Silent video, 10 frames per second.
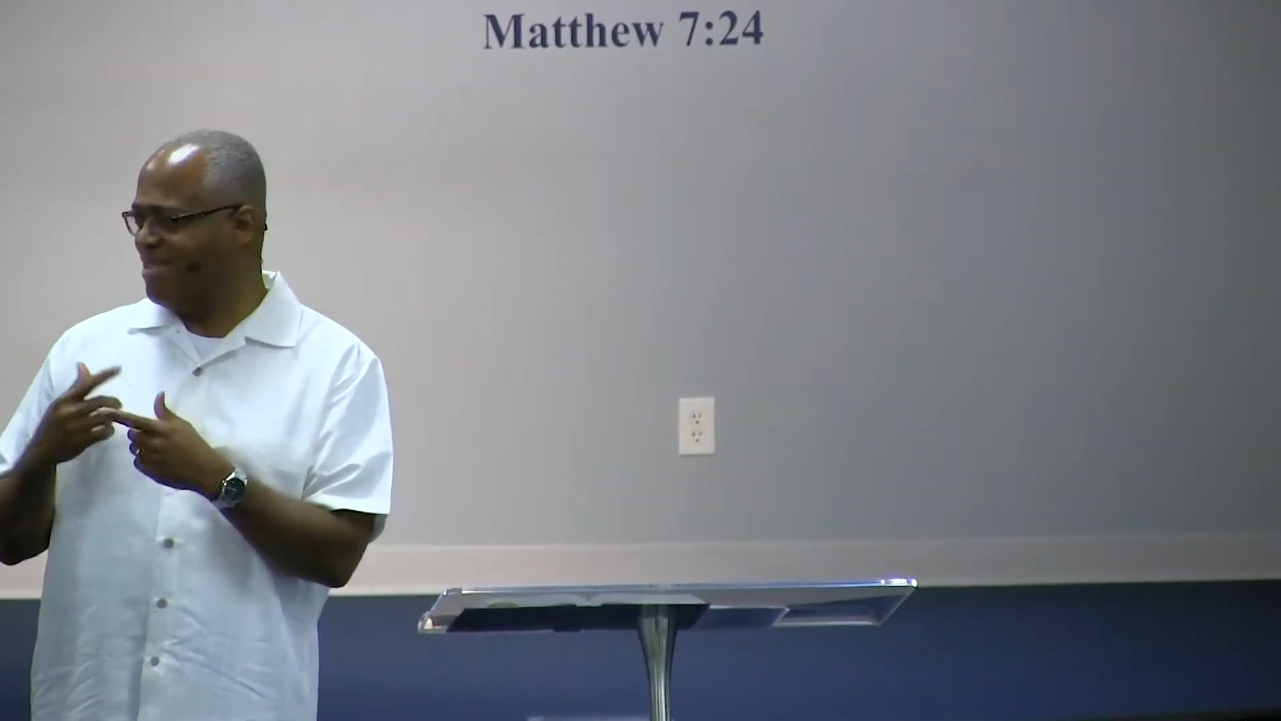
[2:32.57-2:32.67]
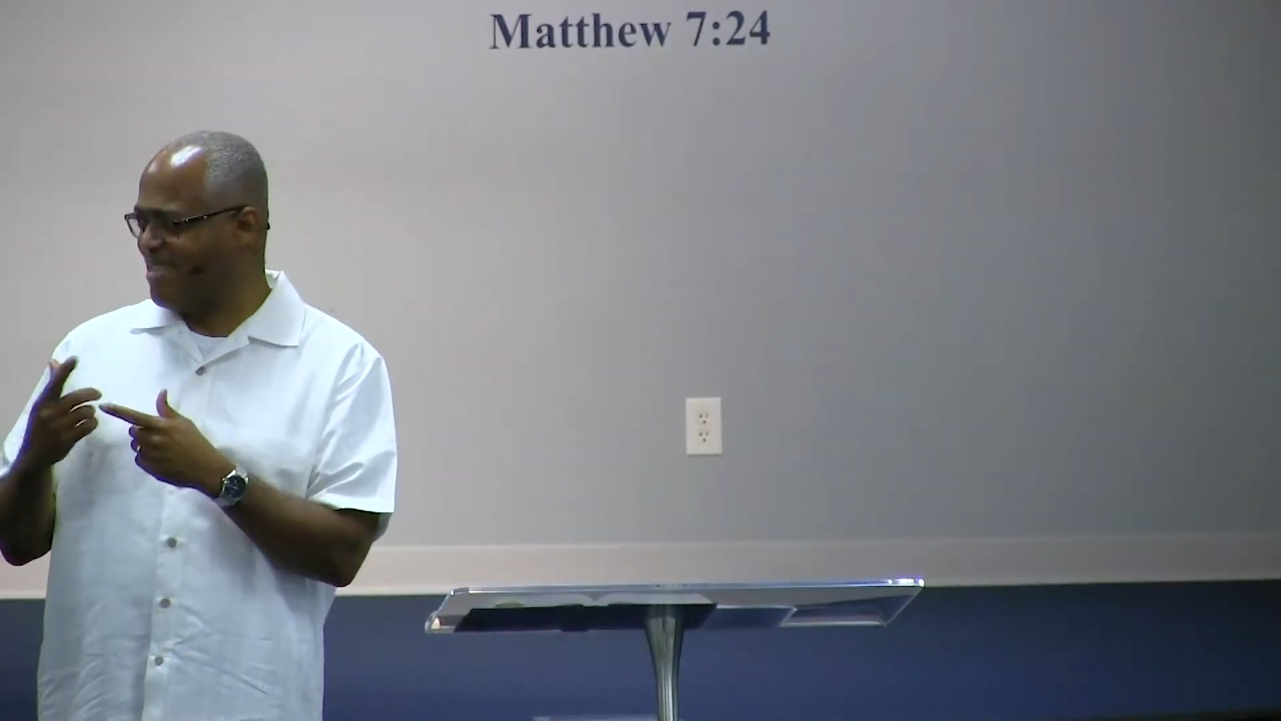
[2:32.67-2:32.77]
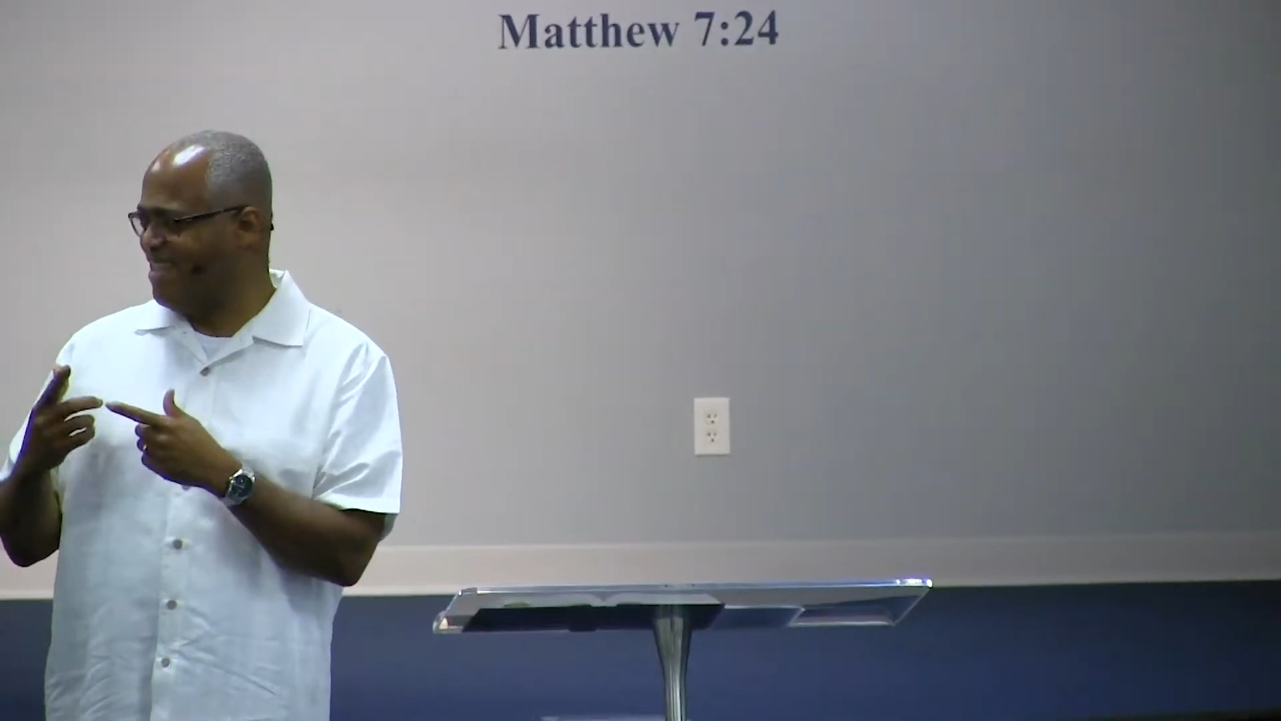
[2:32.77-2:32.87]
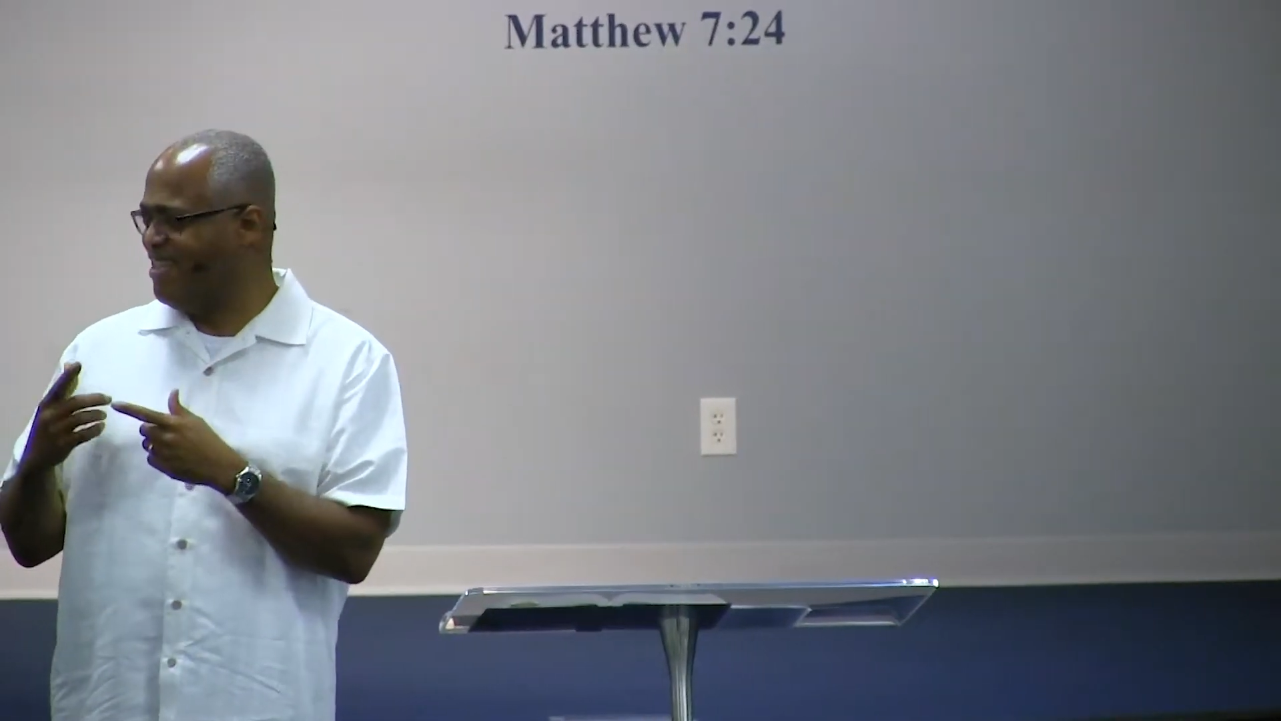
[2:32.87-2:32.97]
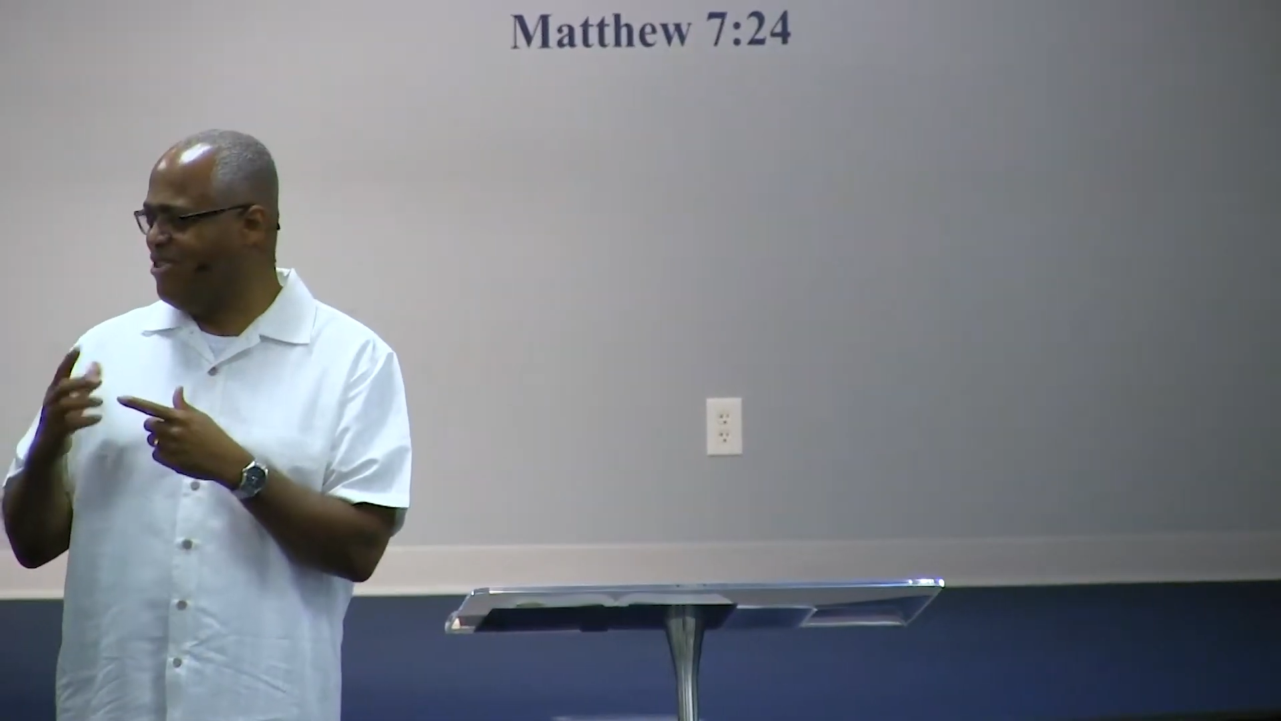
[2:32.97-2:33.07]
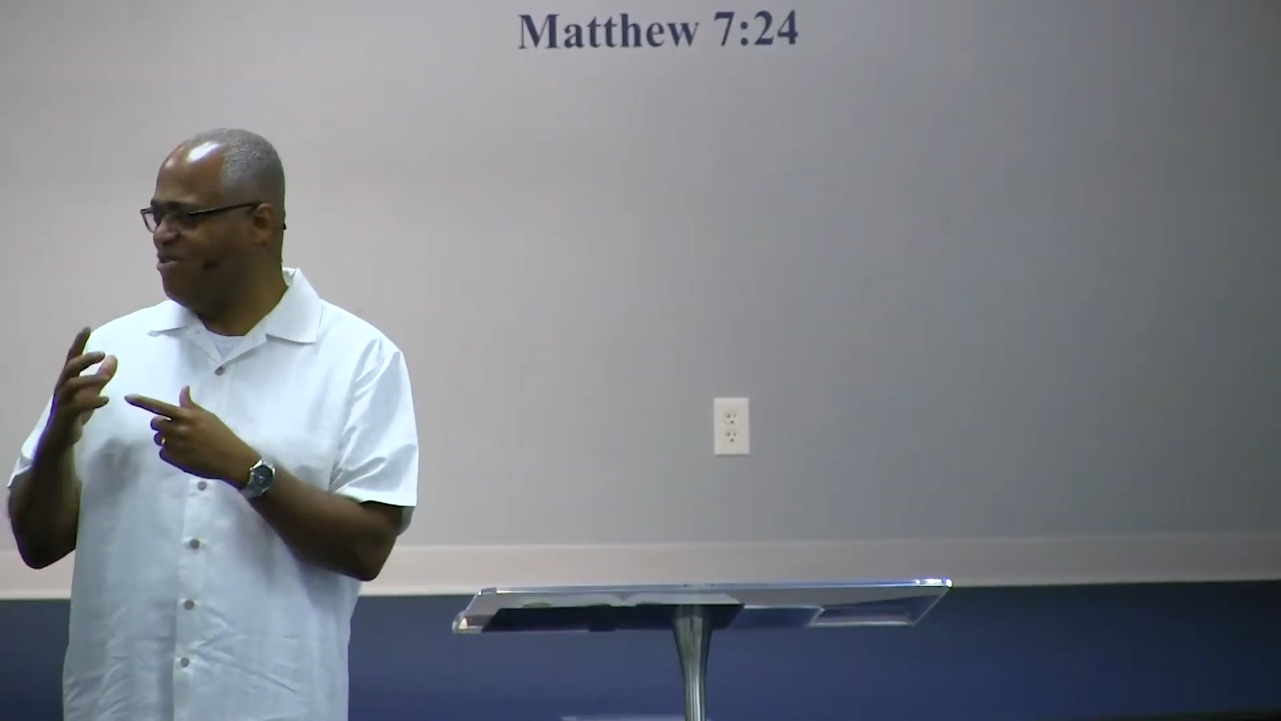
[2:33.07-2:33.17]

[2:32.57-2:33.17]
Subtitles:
son.